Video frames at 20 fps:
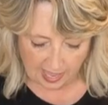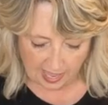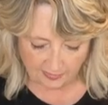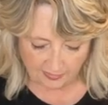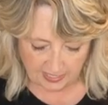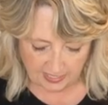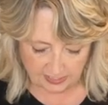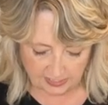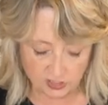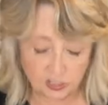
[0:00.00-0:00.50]

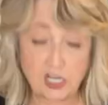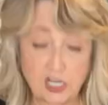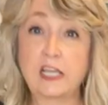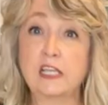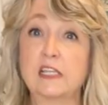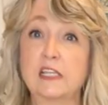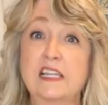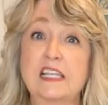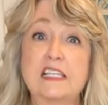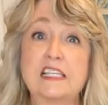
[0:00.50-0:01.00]
And these
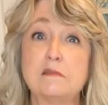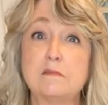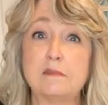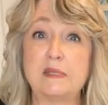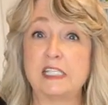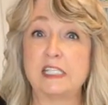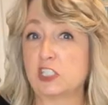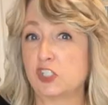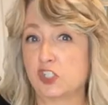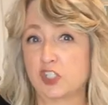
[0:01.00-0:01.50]
little
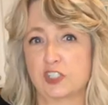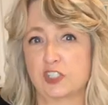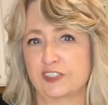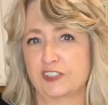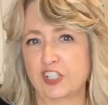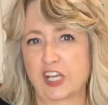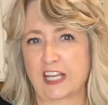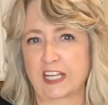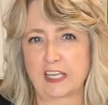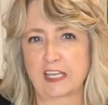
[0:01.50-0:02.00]

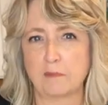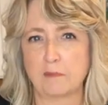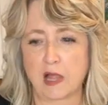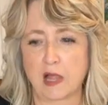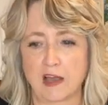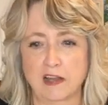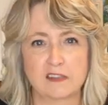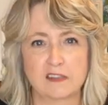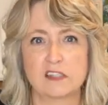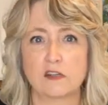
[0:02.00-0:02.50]
miniature Jenga
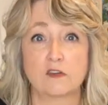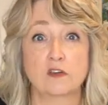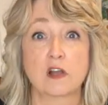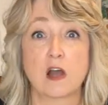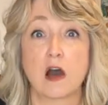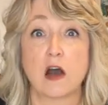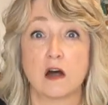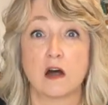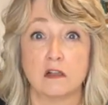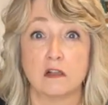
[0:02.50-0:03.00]
blocks are
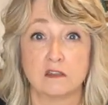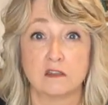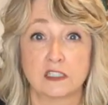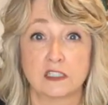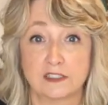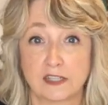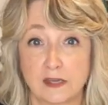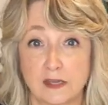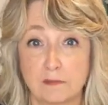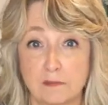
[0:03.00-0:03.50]
called
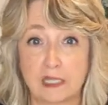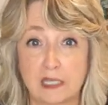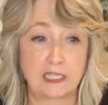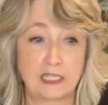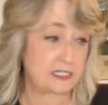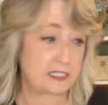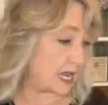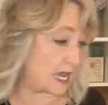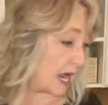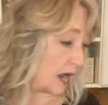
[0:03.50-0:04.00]

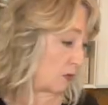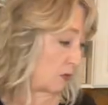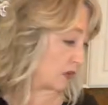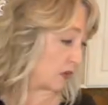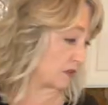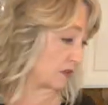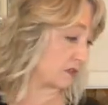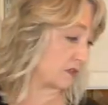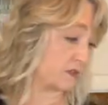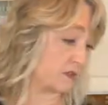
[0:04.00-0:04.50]
Tumbling
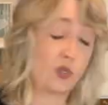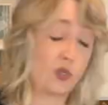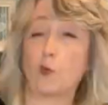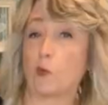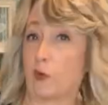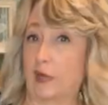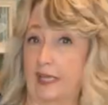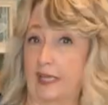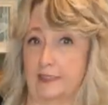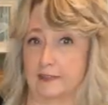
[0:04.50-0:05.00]
Tower
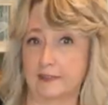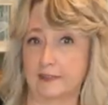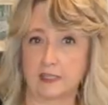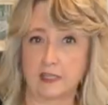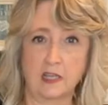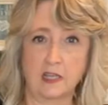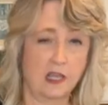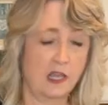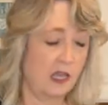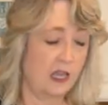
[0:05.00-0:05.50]
toys.
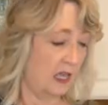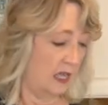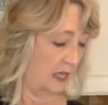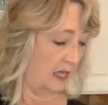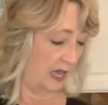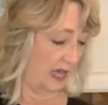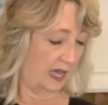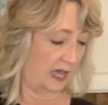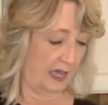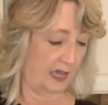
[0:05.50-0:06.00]

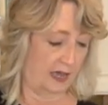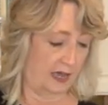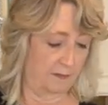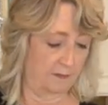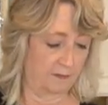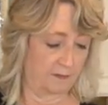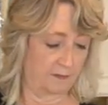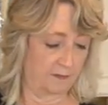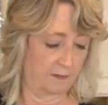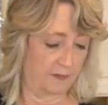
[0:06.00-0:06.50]

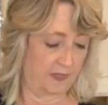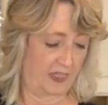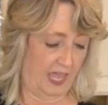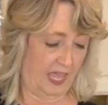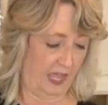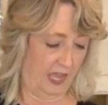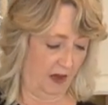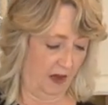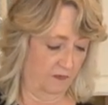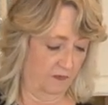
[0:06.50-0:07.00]
Um,
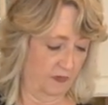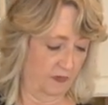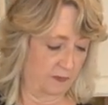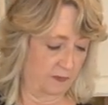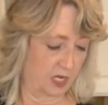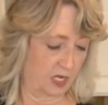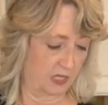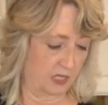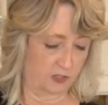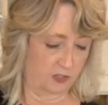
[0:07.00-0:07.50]
they are
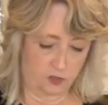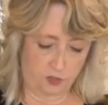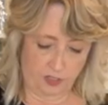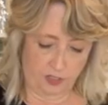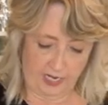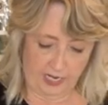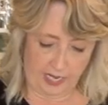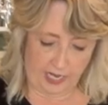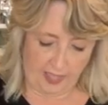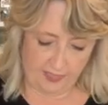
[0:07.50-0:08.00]
from Dollar
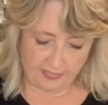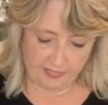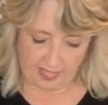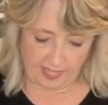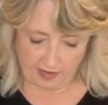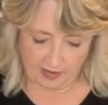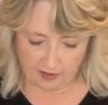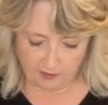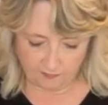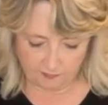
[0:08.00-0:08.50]
Tree and
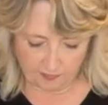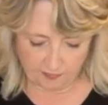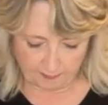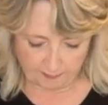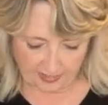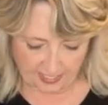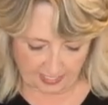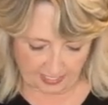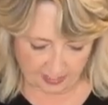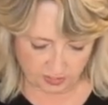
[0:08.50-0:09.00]
they are
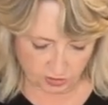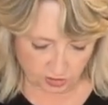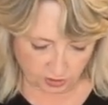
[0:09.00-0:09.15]
from the